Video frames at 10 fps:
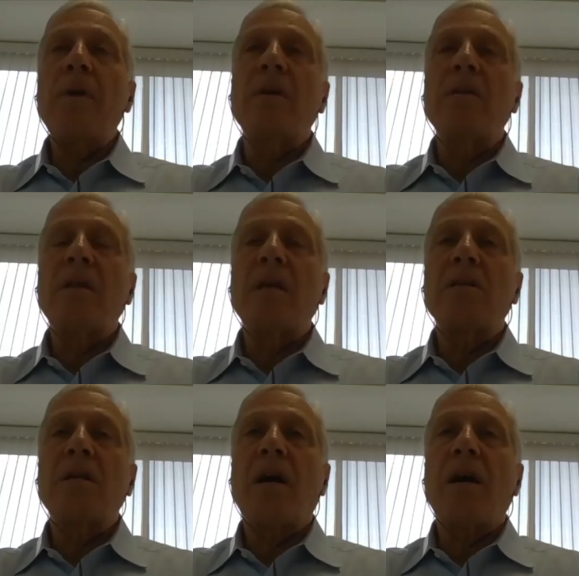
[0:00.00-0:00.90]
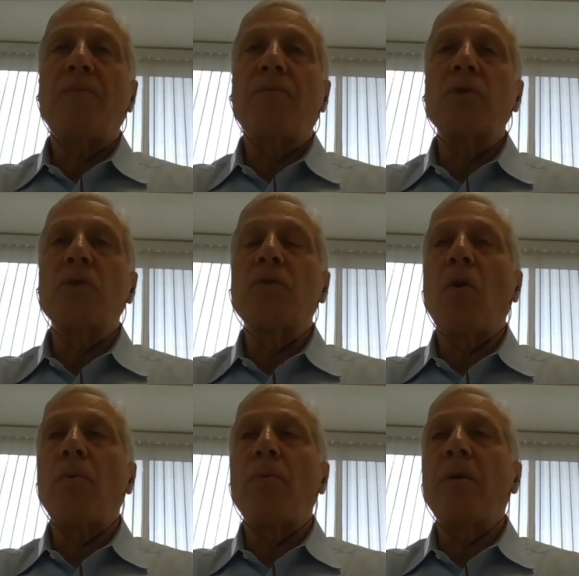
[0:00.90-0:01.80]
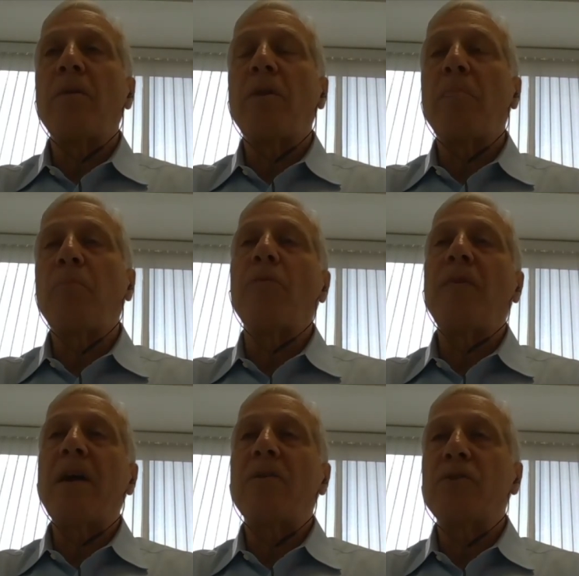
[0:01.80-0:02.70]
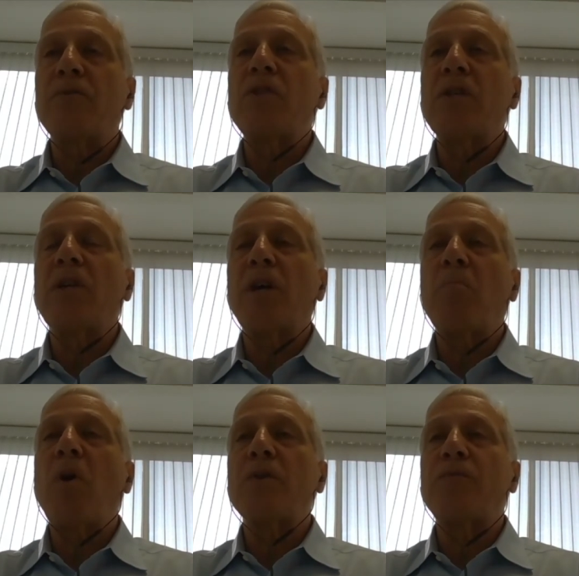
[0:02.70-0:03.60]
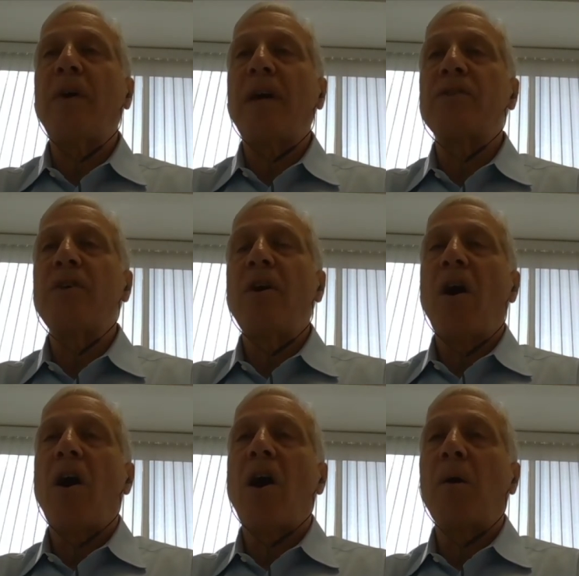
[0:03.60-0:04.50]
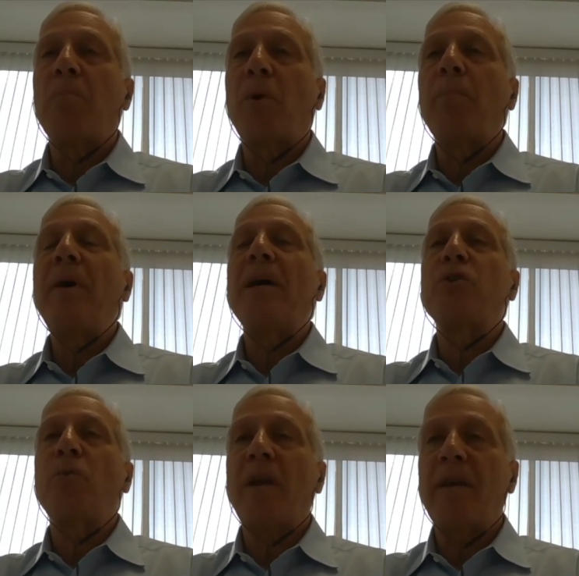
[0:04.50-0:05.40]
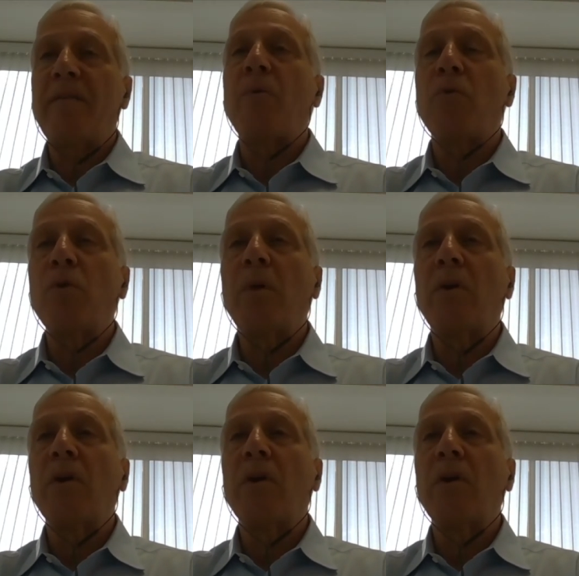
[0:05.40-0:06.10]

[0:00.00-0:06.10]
that that uh, first of all, the the purveyors of silicon MOSFETs are perpetuating that rumor.